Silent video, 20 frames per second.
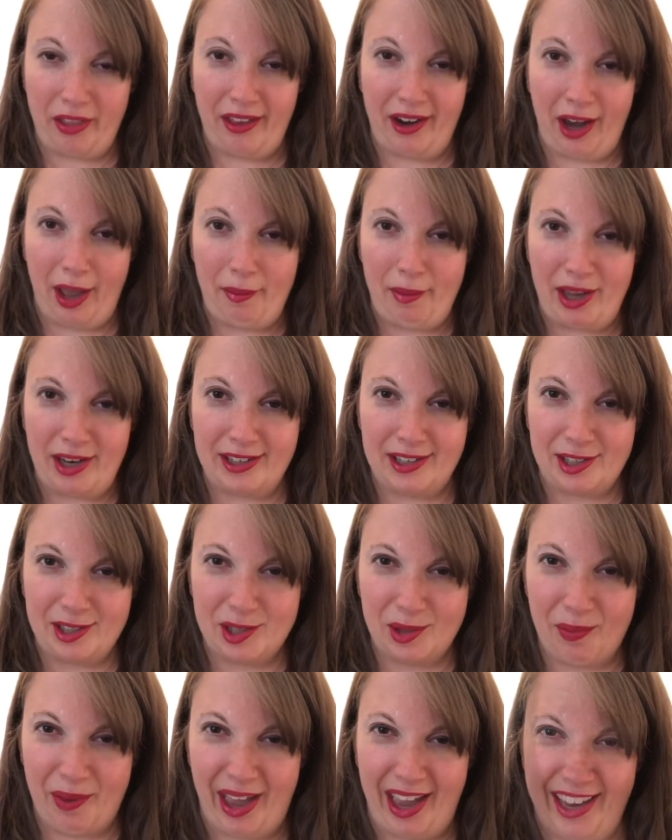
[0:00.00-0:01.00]
I'm
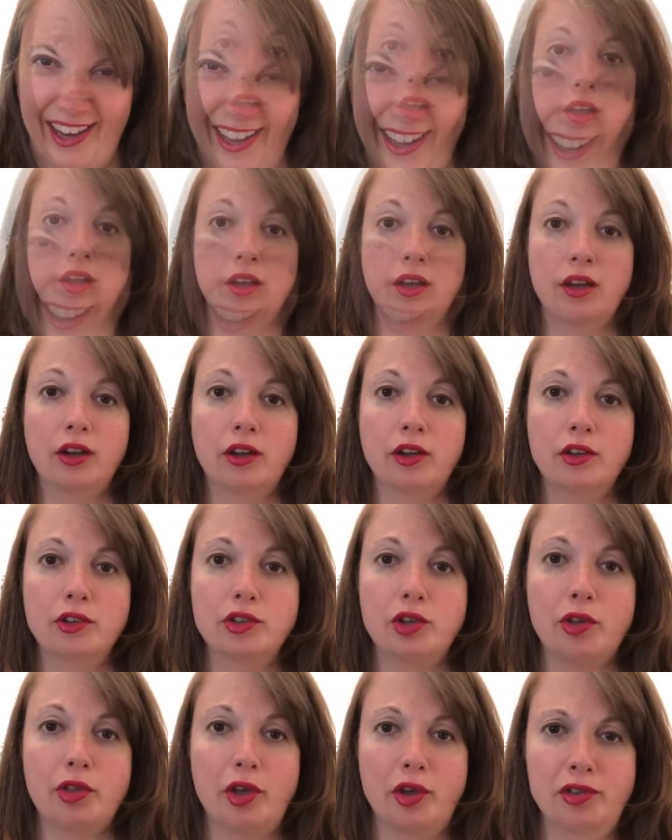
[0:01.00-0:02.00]
anticipating.
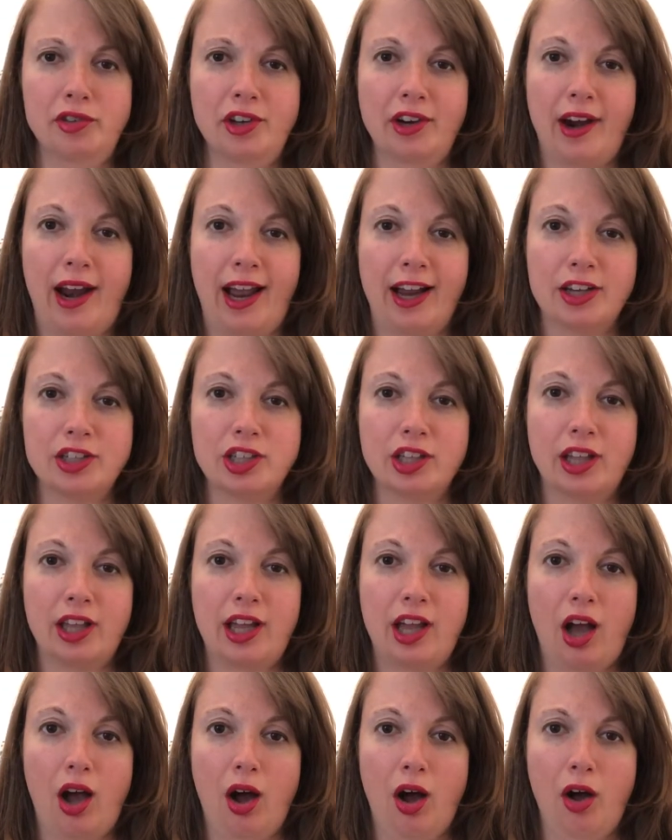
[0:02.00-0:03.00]
So those are
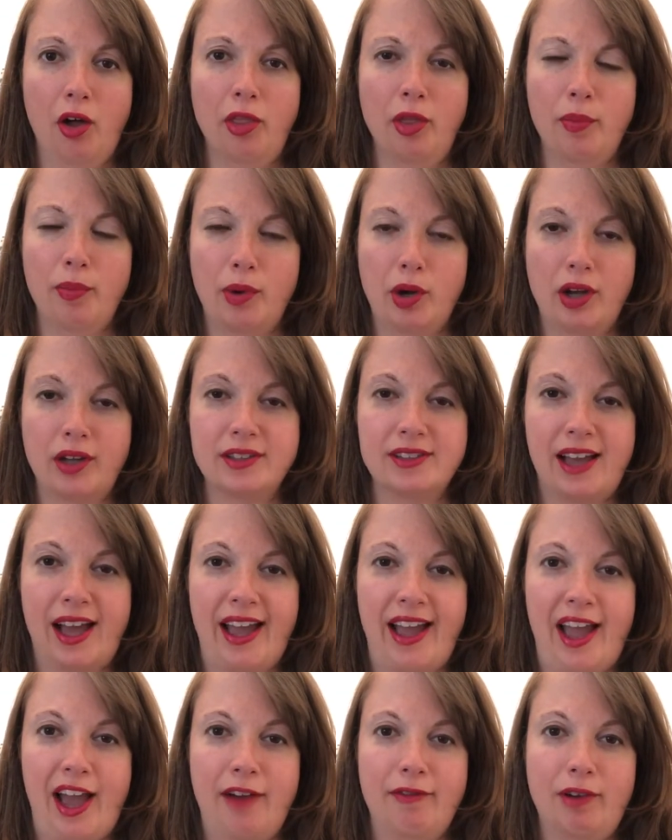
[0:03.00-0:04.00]
actually all the books I
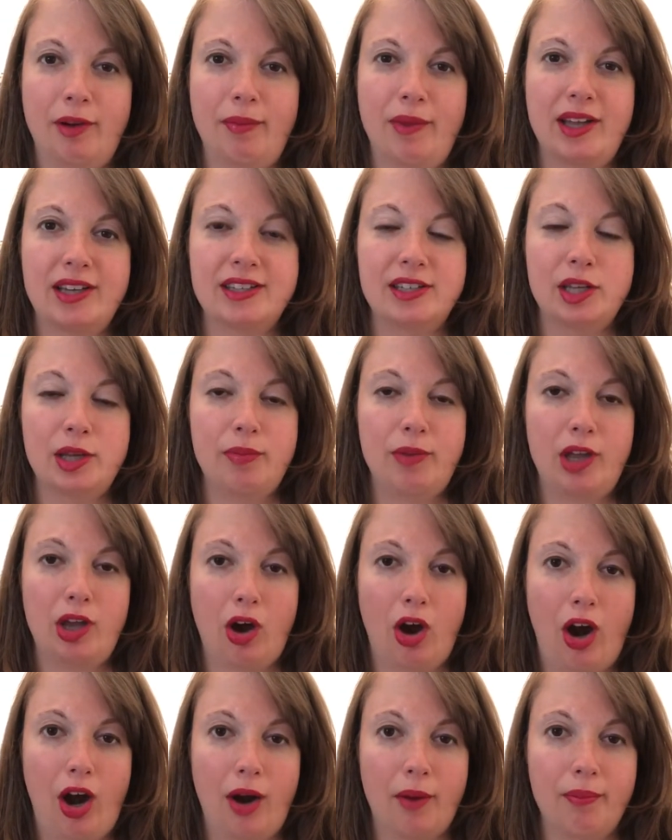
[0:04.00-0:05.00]
have on my
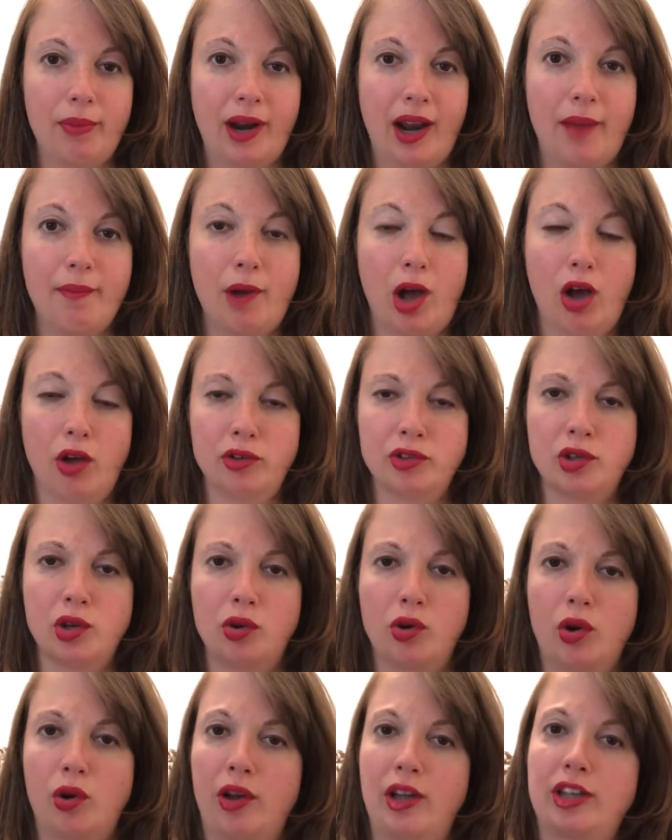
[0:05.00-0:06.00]
TBR, but I'm
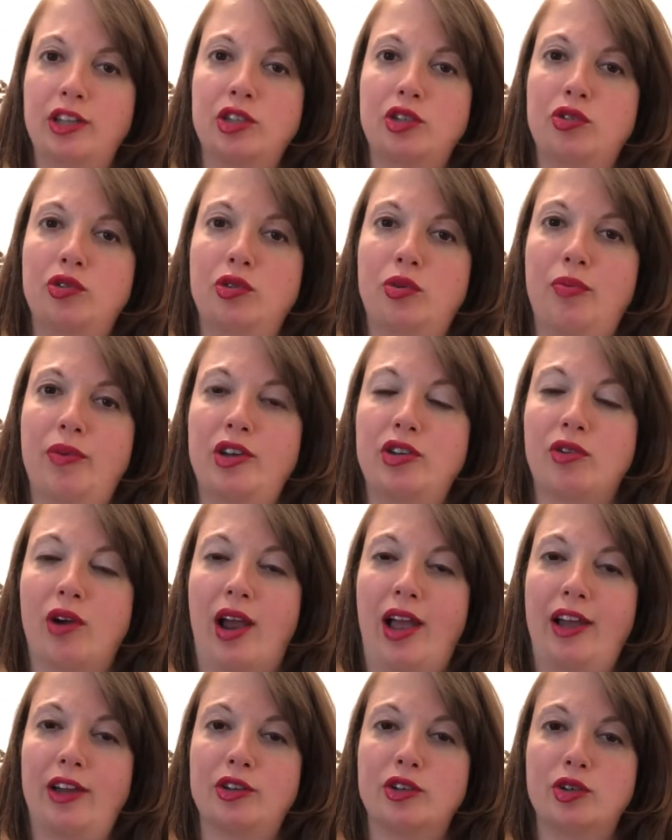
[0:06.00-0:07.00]
also going to be
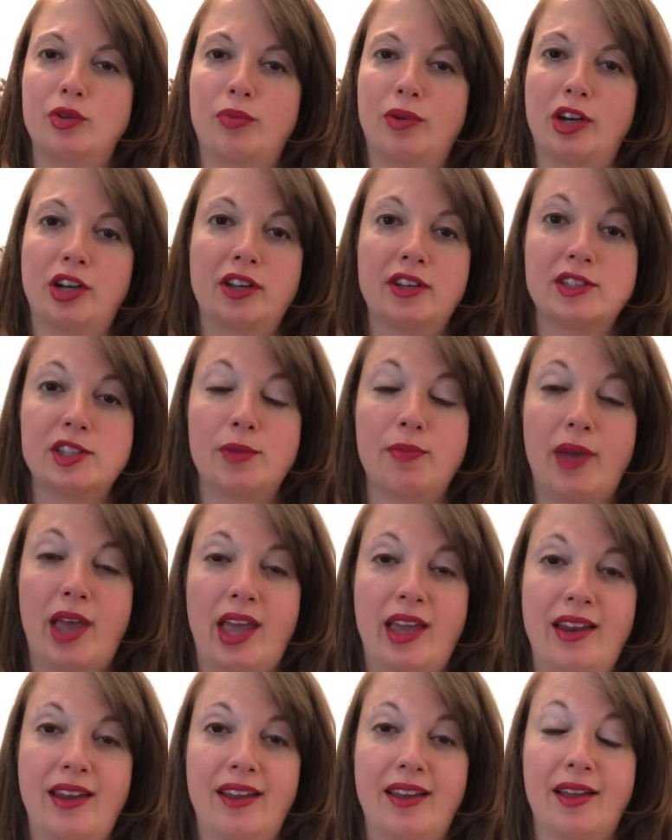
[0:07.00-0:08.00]
trying to
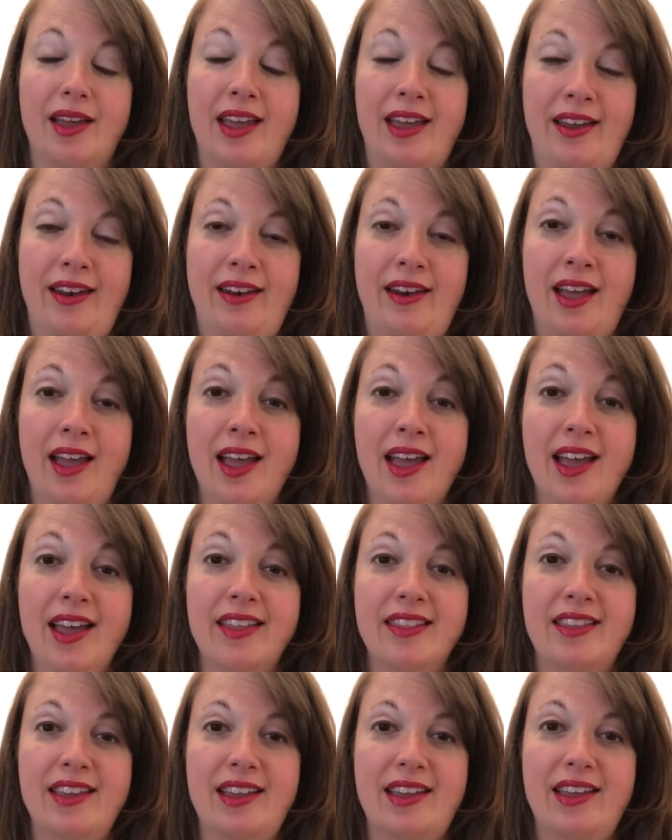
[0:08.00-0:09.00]
participate in
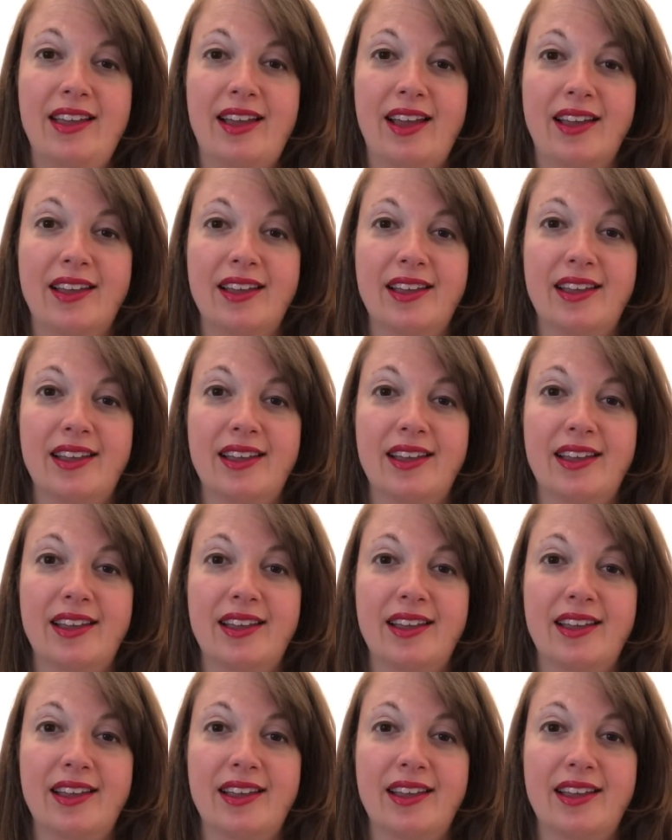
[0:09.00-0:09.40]
the